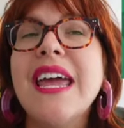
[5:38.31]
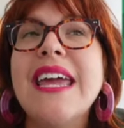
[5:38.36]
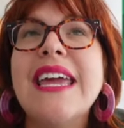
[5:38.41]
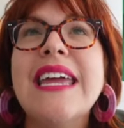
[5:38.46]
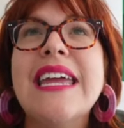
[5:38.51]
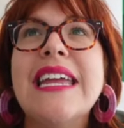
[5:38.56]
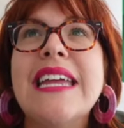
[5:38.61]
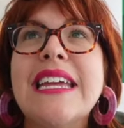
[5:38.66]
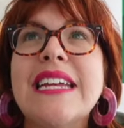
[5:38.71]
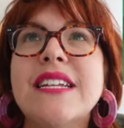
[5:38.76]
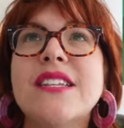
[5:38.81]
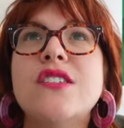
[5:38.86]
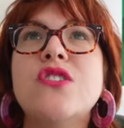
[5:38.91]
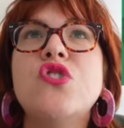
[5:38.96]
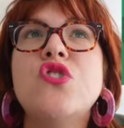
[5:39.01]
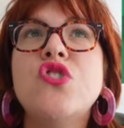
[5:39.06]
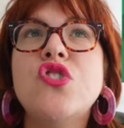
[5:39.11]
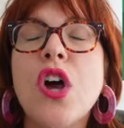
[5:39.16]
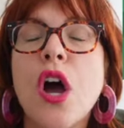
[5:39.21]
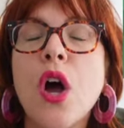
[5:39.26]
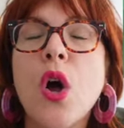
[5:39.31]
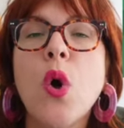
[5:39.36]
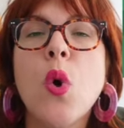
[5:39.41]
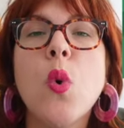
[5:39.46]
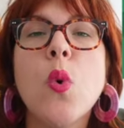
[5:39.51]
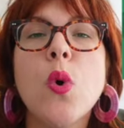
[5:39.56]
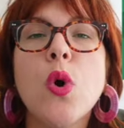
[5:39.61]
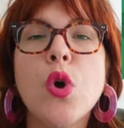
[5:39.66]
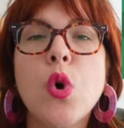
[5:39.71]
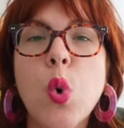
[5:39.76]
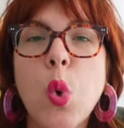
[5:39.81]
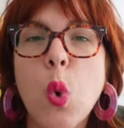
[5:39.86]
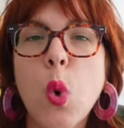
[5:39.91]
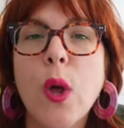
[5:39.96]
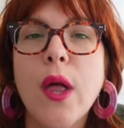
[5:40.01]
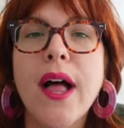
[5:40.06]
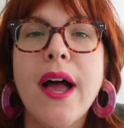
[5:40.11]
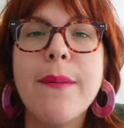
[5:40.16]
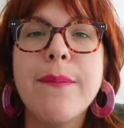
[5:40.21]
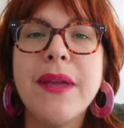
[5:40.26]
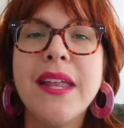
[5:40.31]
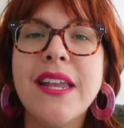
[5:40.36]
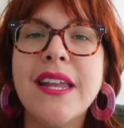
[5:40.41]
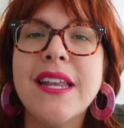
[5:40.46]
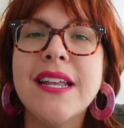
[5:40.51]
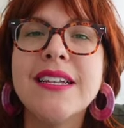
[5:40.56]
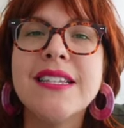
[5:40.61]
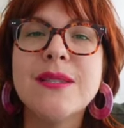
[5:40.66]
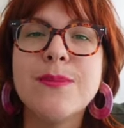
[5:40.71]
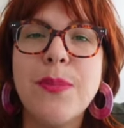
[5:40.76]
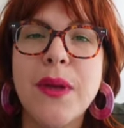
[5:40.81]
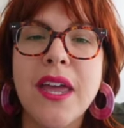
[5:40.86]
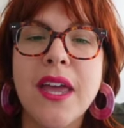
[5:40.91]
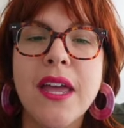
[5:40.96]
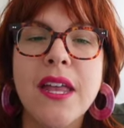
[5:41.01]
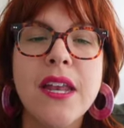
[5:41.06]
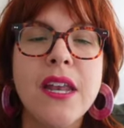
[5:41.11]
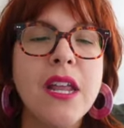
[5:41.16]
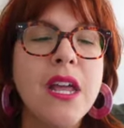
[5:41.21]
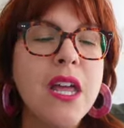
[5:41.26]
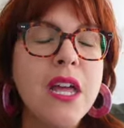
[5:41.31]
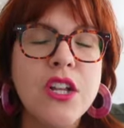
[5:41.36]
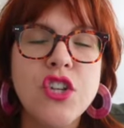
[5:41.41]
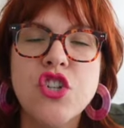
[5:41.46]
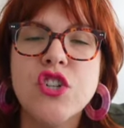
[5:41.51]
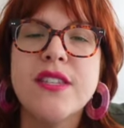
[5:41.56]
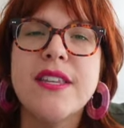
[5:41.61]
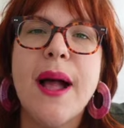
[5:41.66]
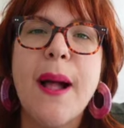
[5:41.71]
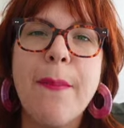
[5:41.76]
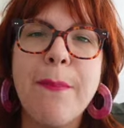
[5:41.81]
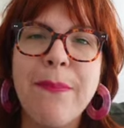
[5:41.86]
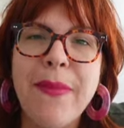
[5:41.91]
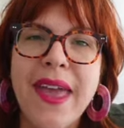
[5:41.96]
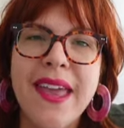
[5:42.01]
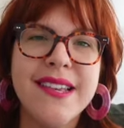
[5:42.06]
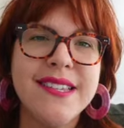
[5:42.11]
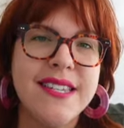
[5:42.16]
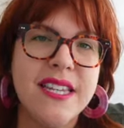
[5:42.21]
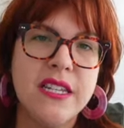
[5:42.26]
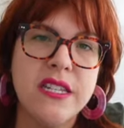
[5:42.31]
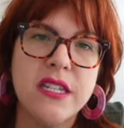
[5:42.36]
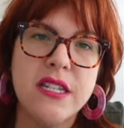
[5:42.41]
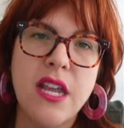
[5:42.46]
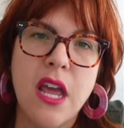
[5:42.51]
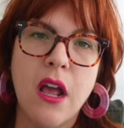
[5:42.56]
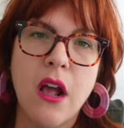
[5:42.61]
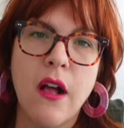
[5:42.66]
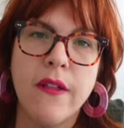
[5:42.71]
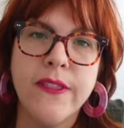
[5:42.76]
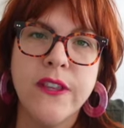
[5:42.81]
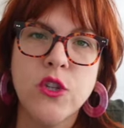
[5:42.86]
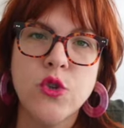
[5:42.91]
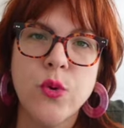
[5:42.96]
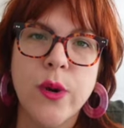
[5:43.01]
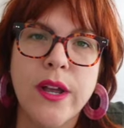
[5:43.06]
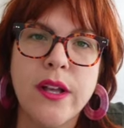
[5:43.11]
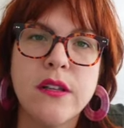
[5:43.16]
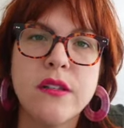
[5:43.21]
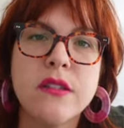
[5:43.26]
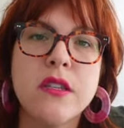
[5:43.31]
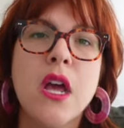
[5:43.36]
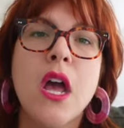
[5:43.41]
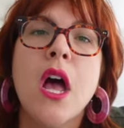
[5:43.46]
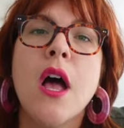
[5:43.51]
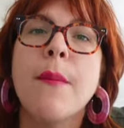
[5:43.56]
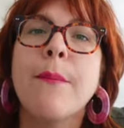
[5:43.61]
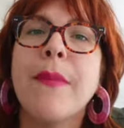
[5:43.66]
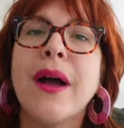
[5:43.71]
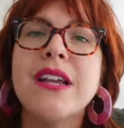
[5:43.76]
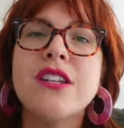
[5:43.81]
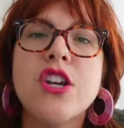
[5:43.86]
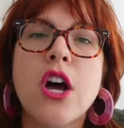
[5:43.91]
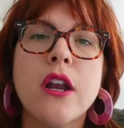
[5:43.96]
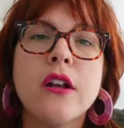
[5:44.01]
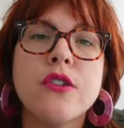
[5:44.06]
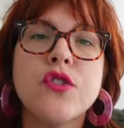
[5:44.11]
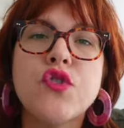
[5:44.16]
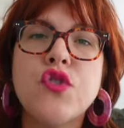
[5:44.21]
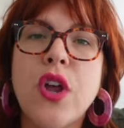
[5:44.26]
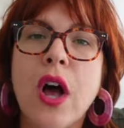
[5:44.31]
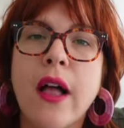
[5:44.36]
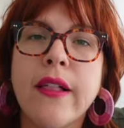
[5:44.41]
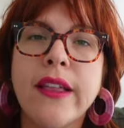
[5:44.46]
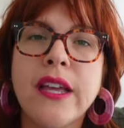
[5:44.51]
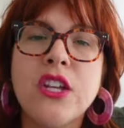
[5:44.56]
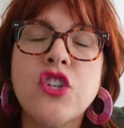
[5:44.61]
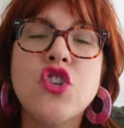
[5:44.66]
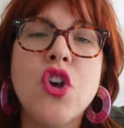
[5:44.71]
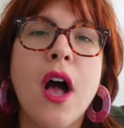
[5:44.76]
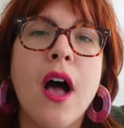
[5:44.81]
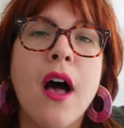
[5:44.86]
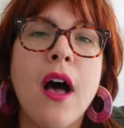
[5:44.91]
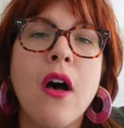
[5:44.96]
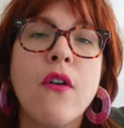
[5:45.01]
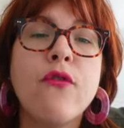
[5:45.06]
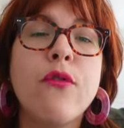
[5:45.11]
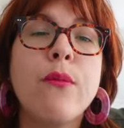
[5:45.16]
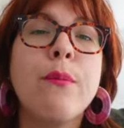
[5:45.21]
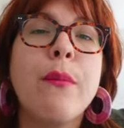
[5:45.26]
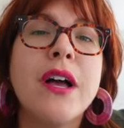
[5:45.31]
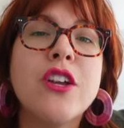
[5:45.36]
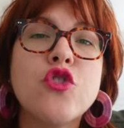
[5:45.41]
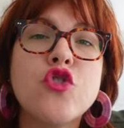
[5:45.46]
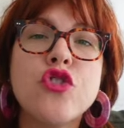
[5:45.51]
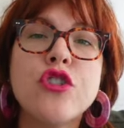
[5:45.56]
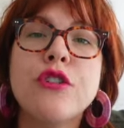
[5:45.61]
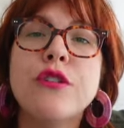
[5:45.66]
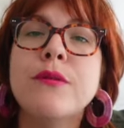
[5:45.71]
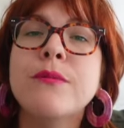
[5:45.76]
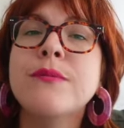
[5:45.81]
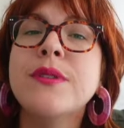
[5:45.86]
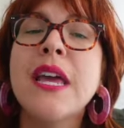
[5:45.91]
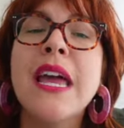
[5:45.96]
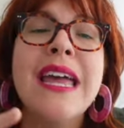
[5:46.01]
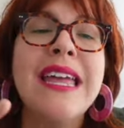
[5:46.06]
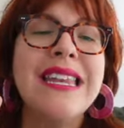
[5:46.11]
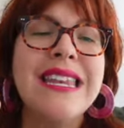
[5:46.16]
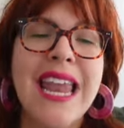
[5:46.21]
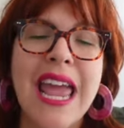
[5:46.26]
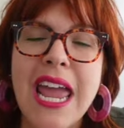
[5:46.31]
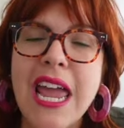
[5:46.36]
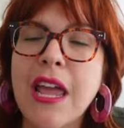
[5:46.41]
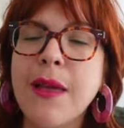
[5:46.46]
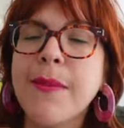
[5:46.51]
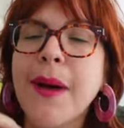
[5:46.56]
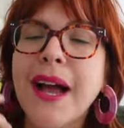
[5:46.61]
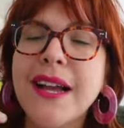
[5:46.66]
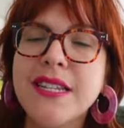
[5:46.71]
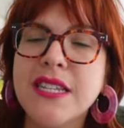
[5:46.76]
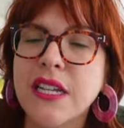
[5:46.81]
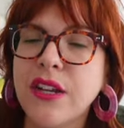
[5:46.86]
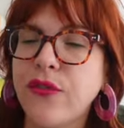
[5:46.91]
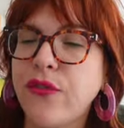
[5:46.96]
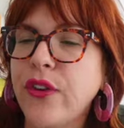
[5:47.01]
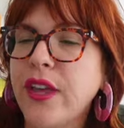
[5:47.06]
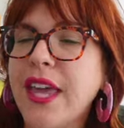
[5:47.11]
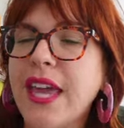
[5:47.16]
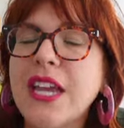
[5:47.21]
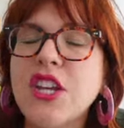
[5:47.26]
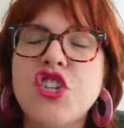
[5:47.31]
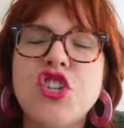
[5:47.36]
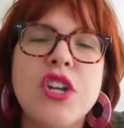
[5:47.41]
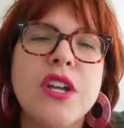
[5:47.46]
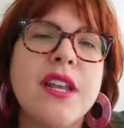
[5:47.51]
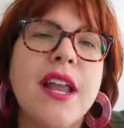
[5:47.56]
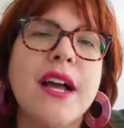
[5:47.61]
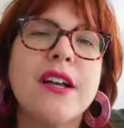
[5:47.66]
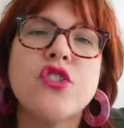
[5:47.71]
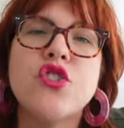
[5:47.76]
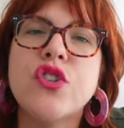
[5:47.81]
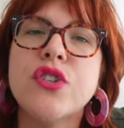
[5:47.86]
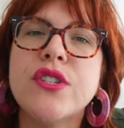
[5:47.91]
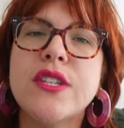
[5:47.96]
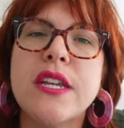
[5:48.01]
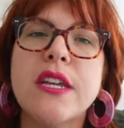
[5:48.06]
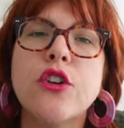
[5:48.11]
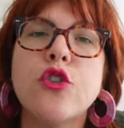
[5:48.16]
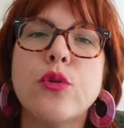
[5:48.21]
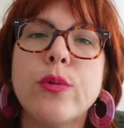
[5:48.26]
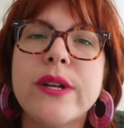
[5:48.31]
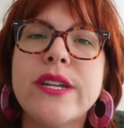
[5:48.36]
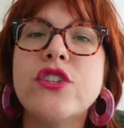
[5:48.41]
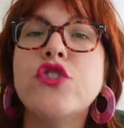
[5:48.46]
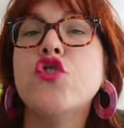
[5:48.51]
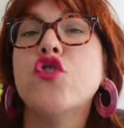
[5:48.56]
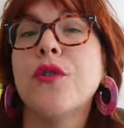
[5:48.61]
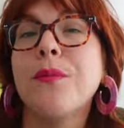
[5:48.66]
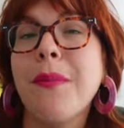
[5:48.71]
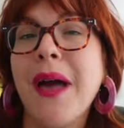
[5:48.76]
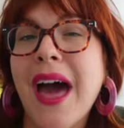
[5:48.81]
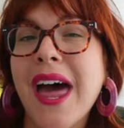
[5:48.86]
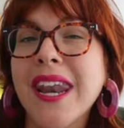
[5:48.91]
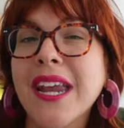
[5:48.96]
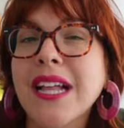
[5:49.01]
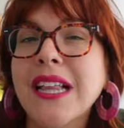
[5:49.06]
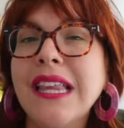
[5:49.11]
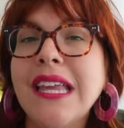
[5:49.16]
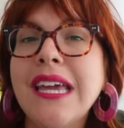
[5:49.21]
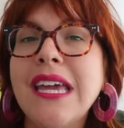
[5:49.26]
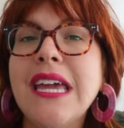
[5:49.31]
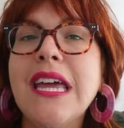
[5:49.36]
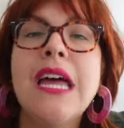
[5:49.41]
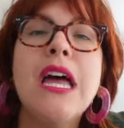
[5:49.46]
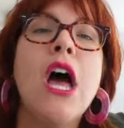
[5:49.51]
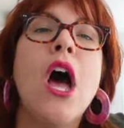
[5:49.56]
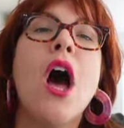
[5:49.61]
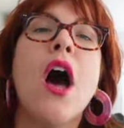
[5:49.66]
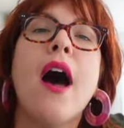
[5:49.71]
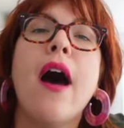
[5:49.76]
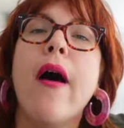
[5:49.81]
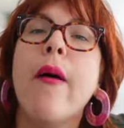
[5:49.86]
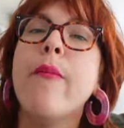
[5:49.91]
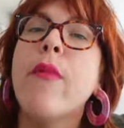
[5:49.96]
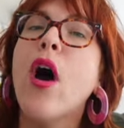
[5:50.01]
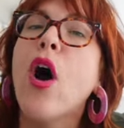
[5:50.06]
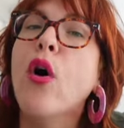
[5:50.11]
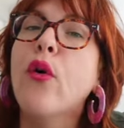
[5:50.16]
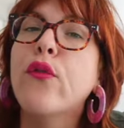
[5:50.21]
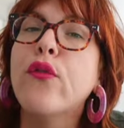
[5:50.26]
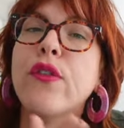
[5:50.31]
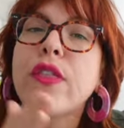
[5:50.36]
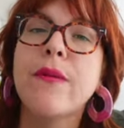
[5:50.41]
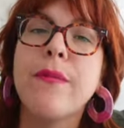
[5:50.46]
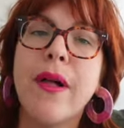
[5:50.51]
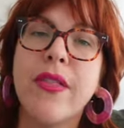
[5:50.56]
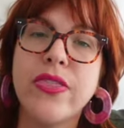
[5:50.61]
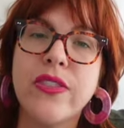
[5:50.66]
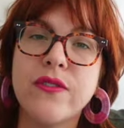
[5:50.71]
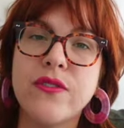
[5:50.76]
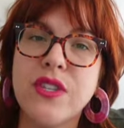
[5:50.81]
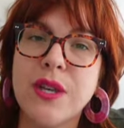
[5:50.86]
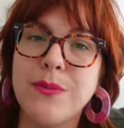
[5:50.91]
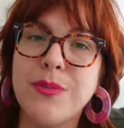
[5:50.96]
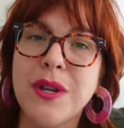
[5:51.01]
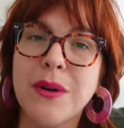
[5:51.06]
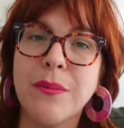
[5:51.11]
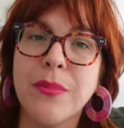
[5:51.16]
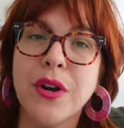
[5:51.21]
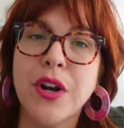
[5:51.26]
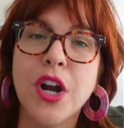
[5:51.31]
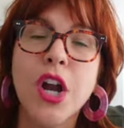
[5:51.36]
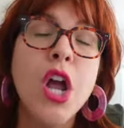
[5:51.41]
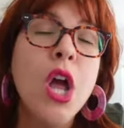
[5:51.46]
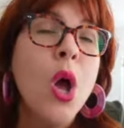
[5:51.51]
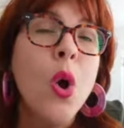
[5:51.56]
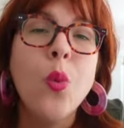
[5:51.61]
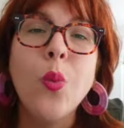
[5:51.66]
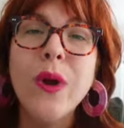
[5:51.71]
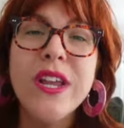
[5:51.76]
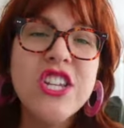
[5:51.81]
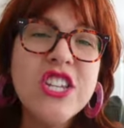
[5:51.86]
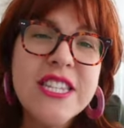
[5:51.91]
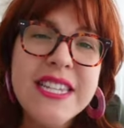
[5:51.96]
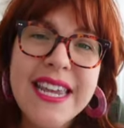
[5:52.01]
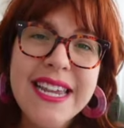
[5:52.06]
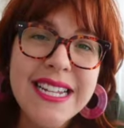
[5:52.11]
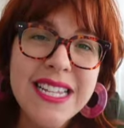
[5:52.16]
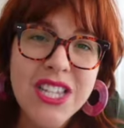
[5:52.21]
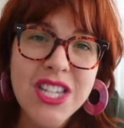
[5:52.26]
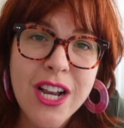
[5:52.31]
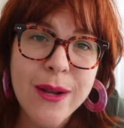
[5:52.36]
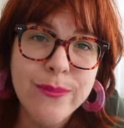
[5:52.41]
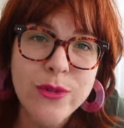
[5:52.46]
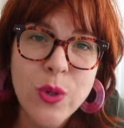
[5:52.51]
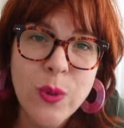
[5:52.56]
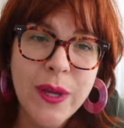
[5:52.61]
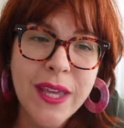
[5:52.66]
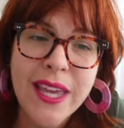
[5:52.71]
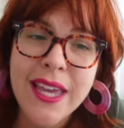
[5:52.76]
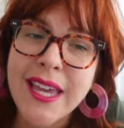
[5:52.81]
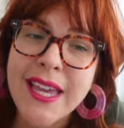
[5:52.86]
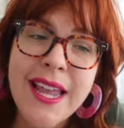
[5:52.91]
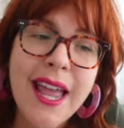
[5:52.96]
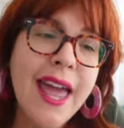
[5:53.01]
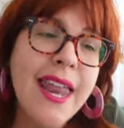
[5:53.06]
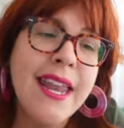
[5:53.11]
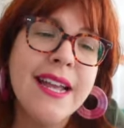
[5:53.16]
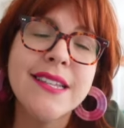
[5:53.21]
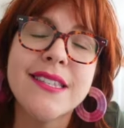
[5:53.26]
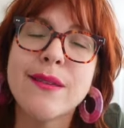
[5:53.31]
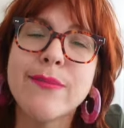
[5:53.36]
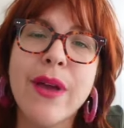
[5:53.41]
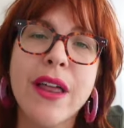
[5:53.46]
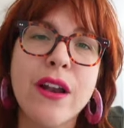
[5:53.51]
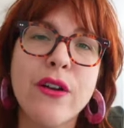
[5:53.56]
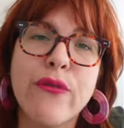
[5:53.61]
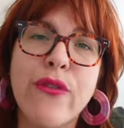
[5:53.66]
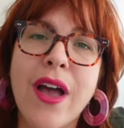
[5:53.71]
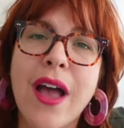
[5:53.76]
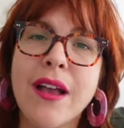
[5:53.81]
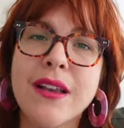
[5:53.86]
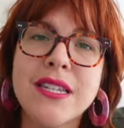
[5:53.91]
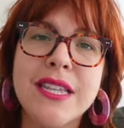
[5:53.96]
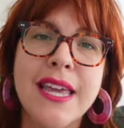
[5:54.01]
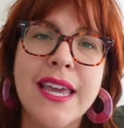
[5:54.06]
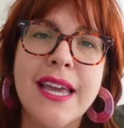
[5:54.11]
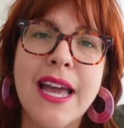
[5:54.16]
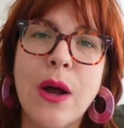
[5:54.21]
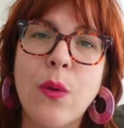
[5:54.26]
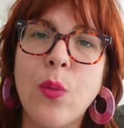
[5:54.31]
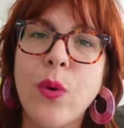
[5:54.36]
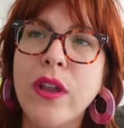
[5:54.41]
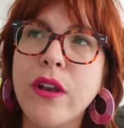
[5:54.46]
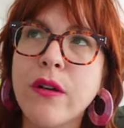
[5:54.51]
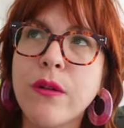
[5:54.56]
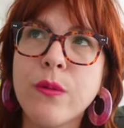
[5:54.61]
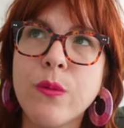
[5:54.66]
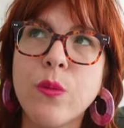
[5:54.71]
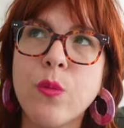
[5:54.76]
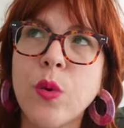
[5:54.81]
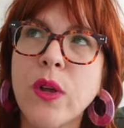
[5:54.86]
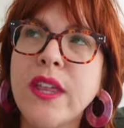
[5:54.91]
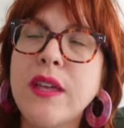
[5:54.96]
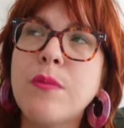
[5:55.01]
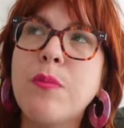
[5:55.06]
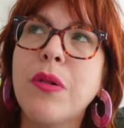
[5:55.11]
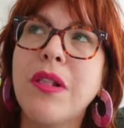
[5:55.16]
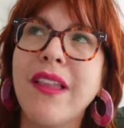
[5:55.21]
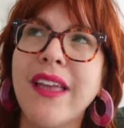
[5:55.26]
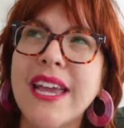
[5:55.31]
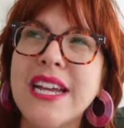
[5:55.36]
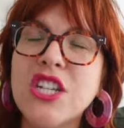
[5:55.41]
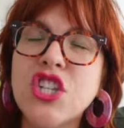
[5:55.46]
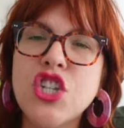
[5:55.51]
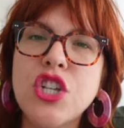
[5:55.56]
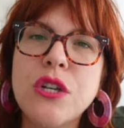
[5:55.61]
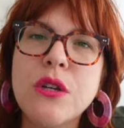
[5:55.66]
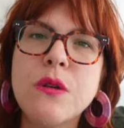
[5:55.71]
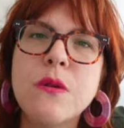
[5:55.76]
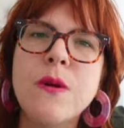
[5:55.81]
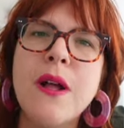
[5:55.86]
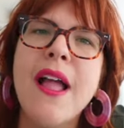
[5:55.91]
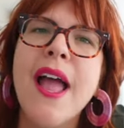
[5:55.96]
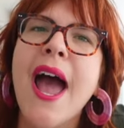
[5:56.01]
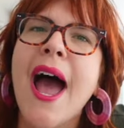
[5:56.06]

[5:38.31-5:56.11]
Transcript: It is so cool. I mean, it has been just amazing to take on the trails. My daughter's knowledge of mushrooms mushrooms name identification has just increased dramatically um, over the month of September. We just can't stop doing it. And as a matter of fact, like we don't really plan to.